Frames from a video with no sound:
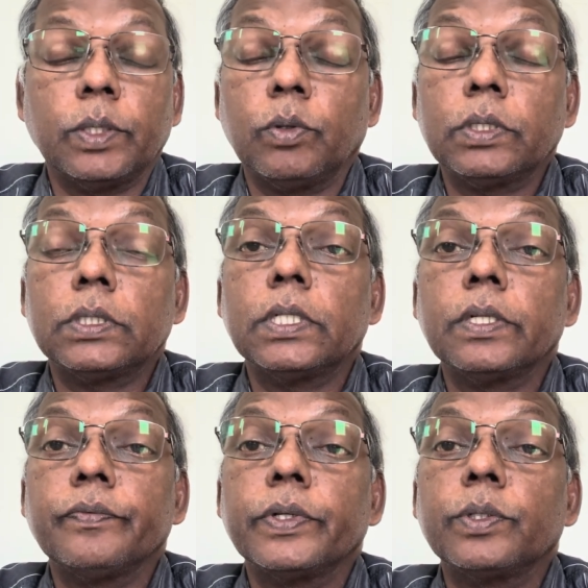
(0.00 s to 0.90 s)

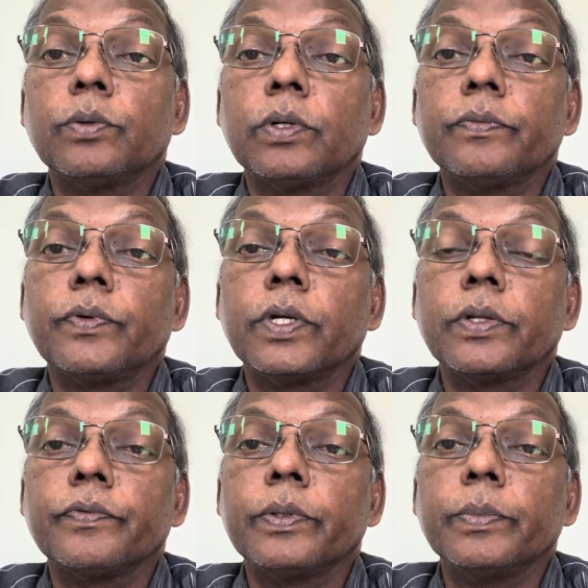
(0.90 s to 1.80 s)
135 to
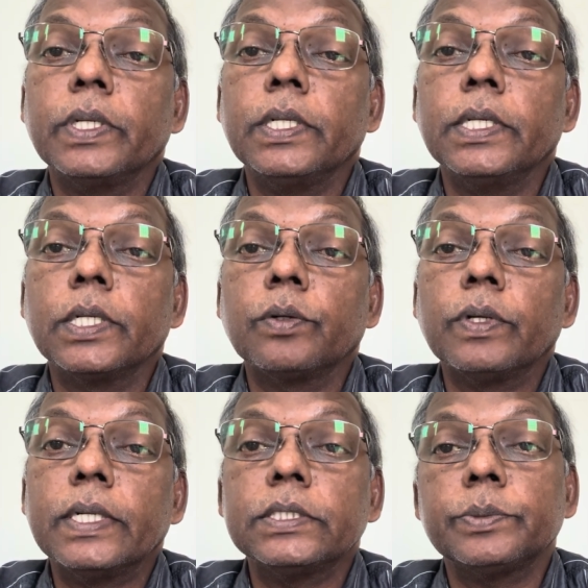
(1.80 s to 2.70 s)
145
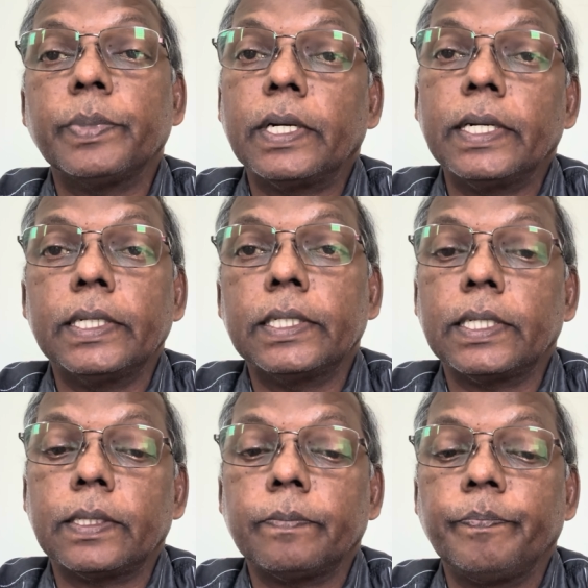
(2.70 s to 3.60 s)
milliequivalents per
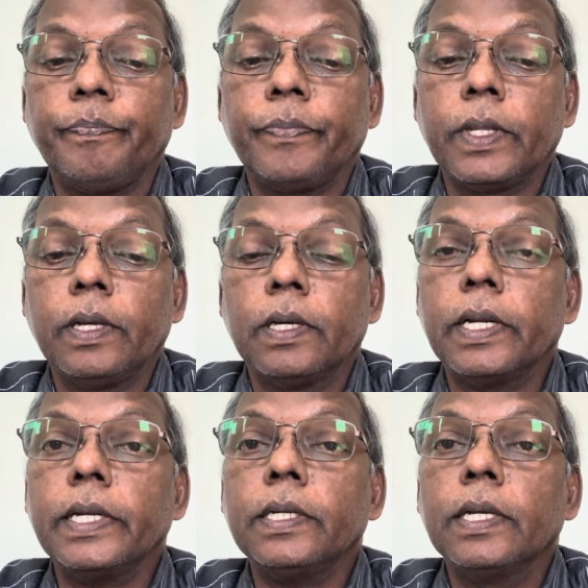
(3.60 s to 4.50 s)
liter,
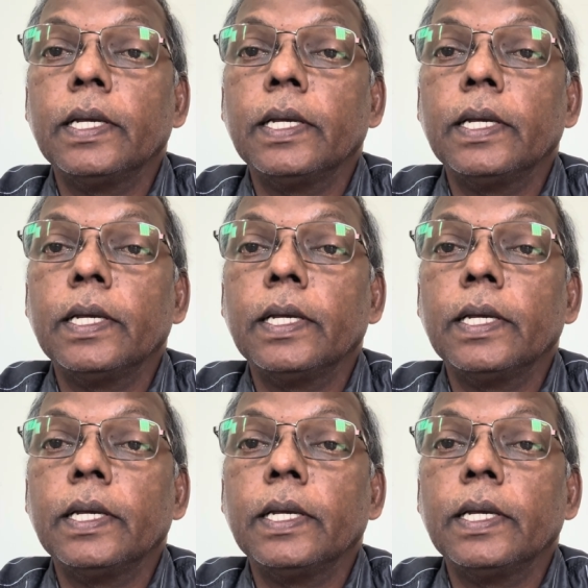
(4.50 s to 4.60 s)
right?